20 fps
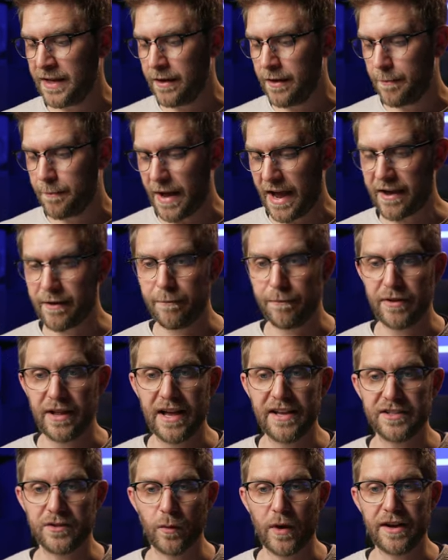Back and play
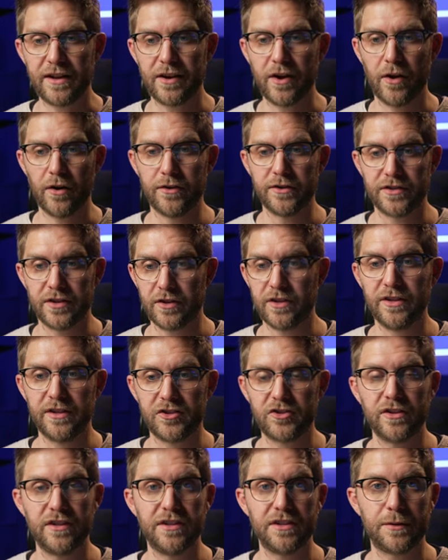is the way to go. So you
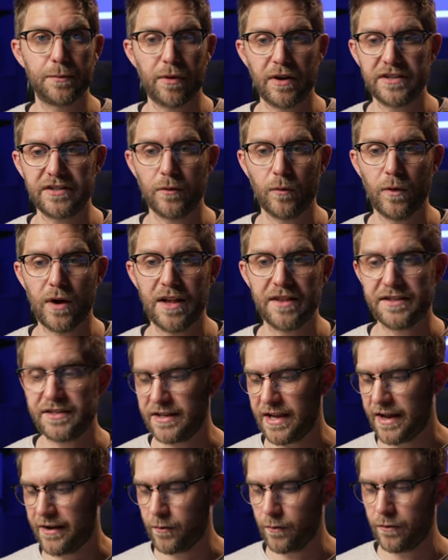literally just press it once
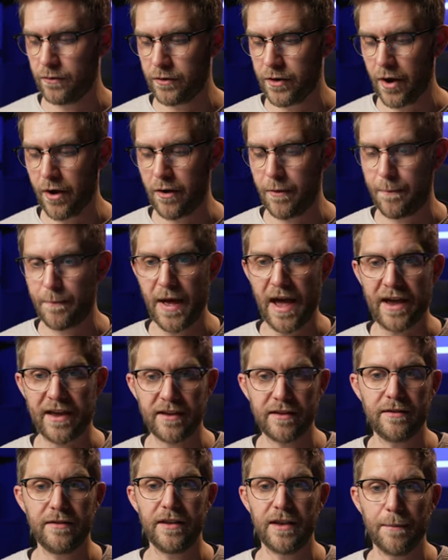and it will go back
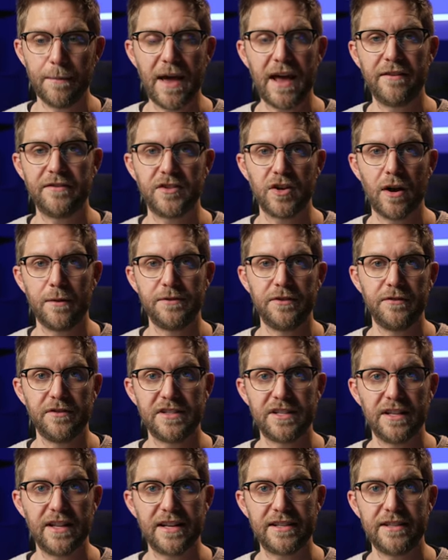the amount of times you've
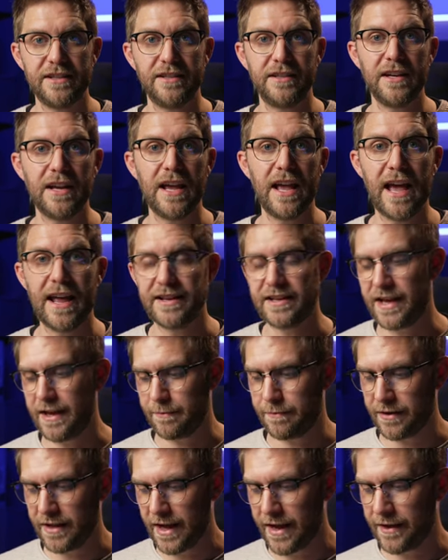selected and keep
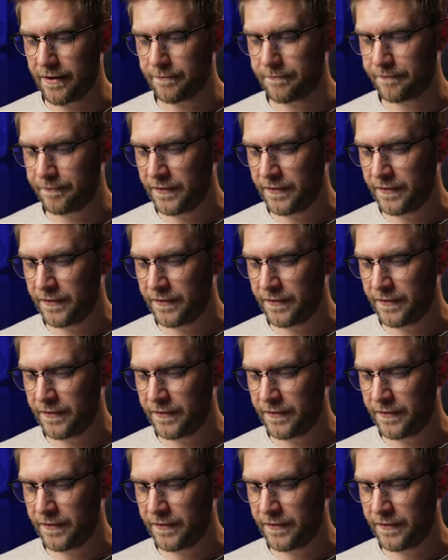playing.